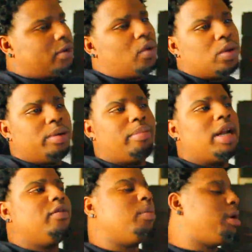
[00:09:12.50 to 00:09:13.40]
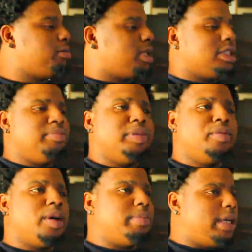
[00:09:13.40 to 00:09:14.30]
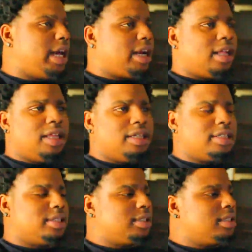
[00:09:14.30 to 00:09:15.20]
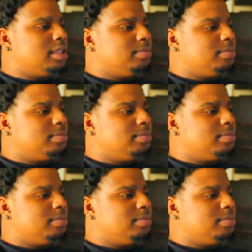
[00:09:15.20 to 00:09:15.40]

wanting money from him because he blew up. He got all this